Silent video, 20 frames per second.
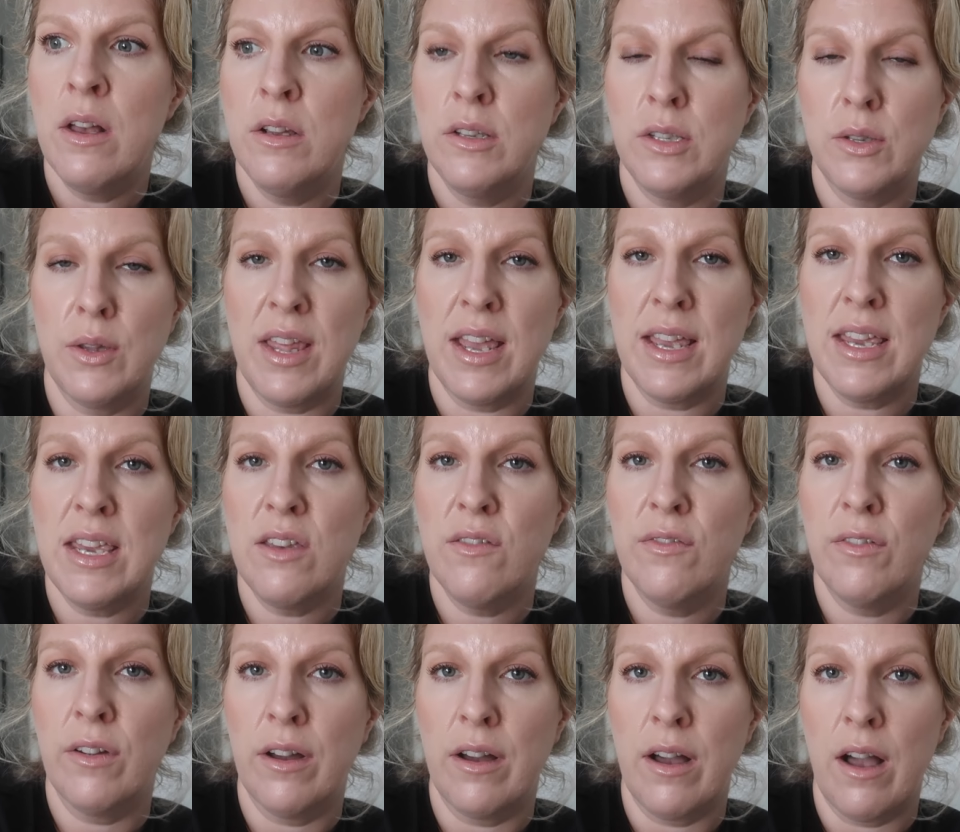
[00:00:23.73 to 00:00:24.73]
So thank you
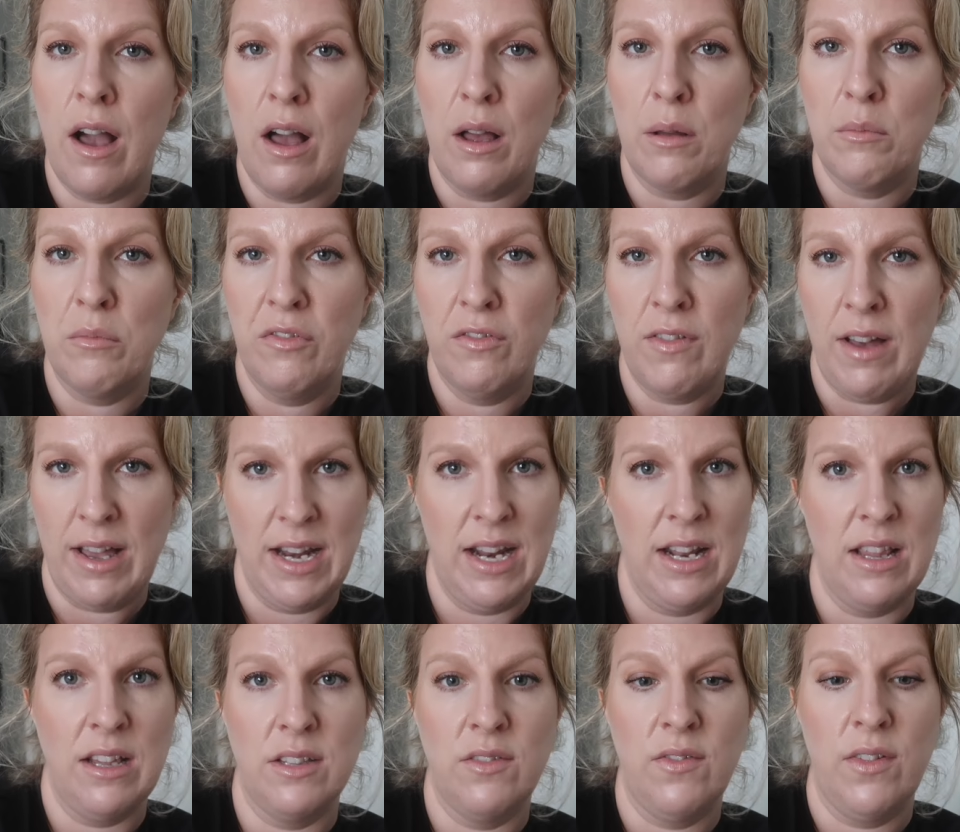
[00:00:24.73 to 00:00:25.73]
for um,
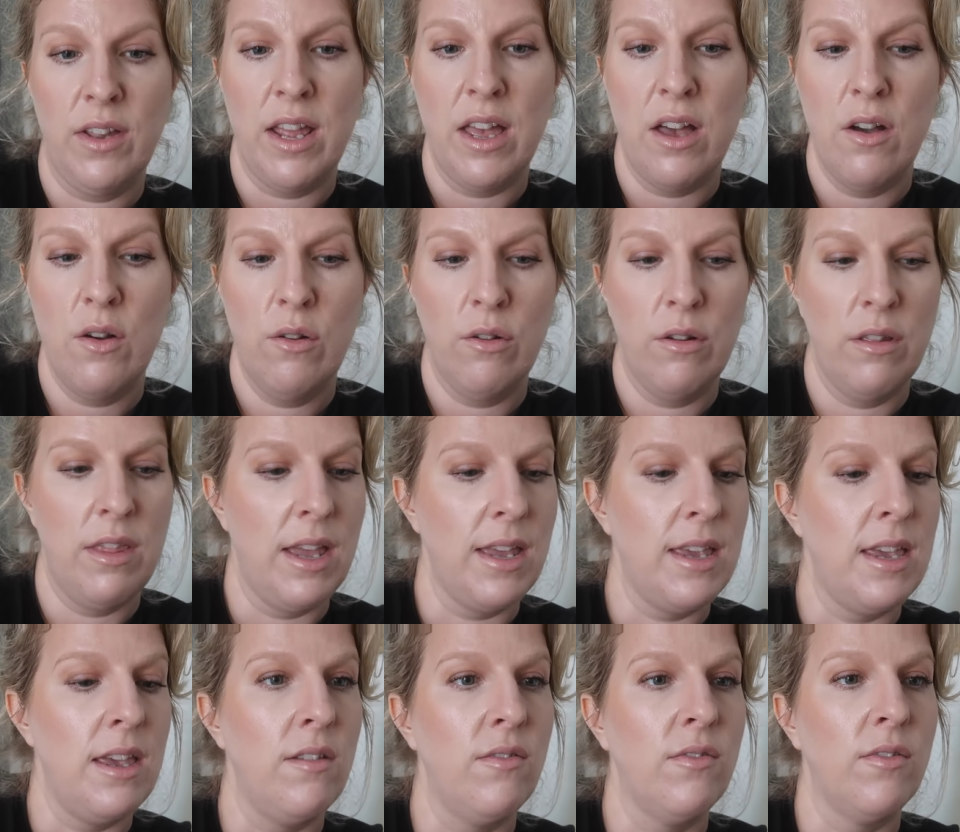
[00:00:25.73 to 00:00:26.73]
finding this video or
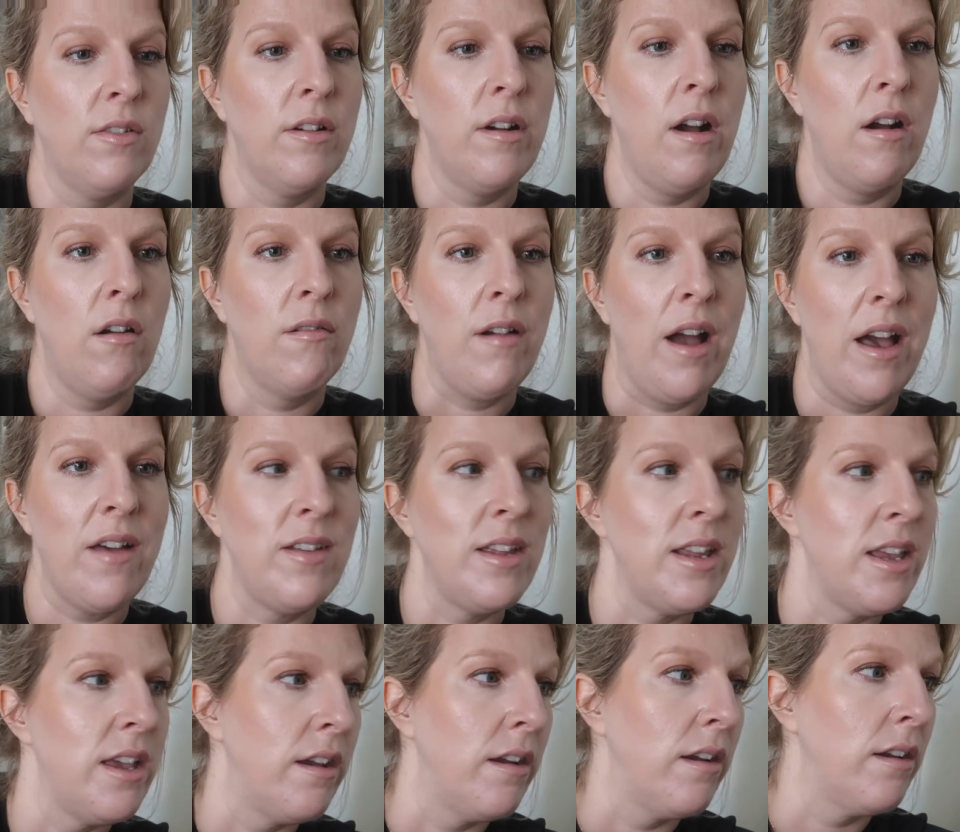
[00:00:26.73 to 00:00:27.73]
thank you for
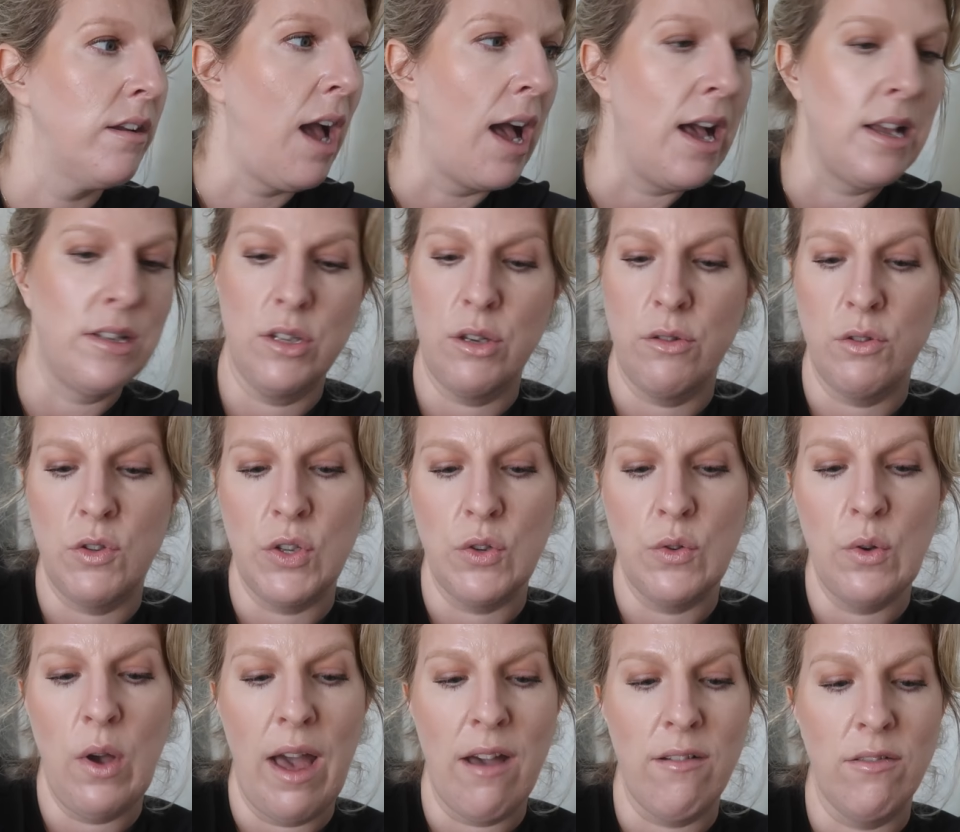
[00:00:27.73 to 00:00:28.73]
arriving here as you
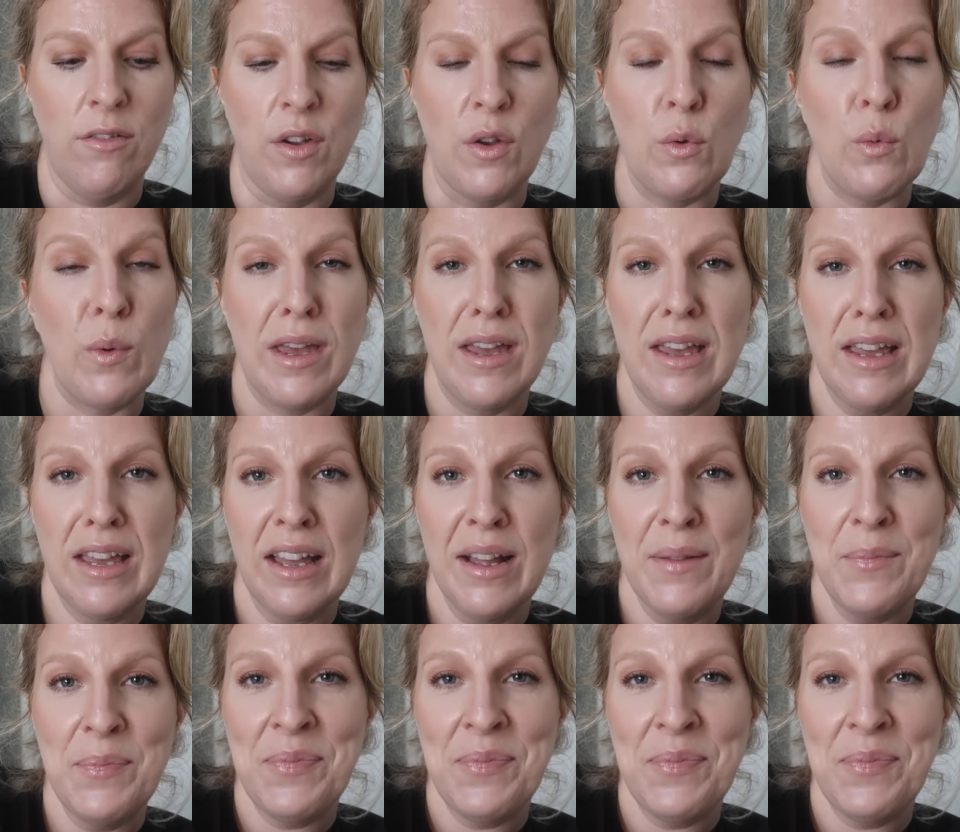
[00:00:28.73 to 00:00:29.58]
do every week.